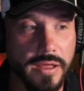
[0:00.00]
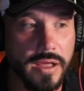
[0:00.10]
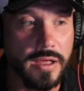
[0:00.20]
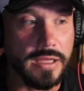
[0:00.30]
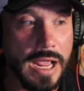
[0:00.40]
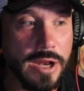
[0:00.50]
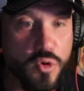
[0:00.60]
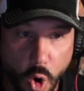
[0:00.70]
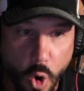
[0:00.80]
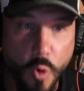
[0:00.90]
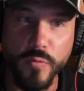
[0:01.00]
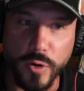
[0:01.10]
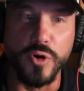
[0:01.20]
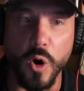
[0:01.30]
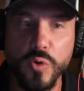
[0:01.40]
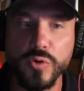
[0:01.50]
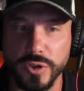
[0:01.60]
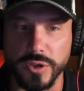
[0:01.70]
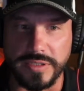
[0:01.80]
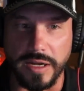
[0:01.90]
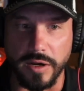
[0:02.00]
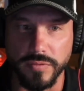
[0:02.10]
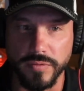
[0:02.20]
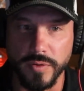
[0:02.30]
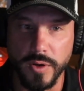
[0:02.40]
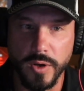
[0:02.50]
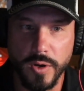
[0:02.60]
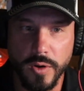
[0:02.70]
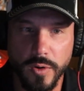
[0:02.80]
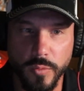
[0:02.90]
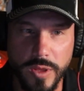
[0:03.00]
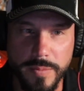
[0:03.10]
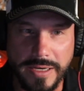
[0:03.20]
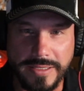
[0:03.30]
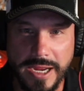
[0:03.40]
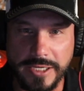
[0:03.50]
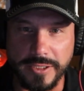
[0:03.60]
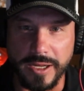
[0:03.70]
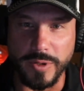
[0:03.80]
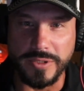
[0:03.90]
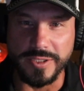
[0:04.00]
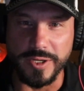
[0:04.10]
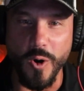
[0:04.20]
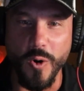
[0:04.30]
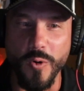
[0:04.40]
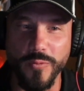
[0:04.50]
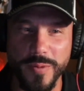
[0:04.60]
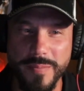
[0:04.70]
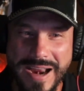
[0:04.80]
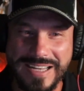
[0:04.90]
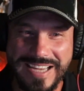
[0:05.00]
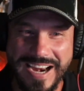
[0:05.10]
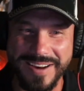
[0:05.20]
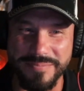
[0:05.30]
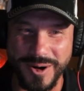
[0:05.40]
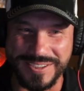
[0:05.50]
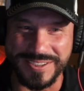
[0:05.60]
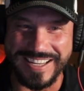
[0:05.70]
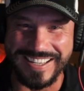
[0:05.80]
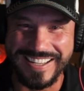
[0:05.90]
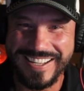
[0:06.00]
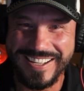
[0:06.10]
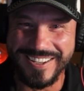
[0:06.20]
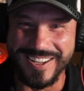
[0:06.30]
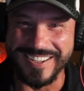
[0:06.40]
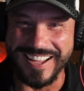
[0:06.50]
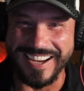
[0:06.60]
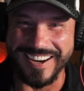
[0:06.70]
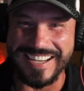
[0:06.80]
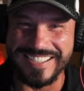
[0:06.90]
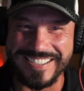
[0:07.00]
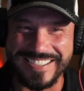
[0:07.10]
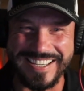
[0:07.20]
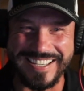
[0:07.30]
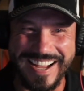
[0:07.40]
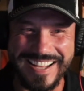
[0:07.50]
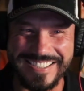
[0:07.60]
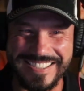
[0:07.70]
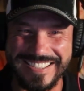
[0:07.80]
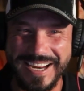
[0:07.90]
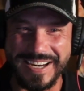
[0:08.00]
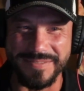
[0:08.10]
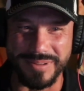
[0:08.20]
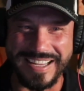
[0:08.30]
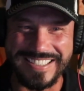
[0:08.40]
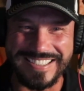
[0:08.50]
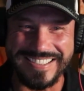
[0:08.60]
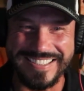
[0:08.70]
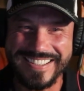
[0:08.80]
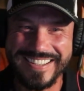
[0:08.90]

Like, can you overdose yourself with meditation? Like, what does an over meditated person look like? Are they just in a constant state of bliss?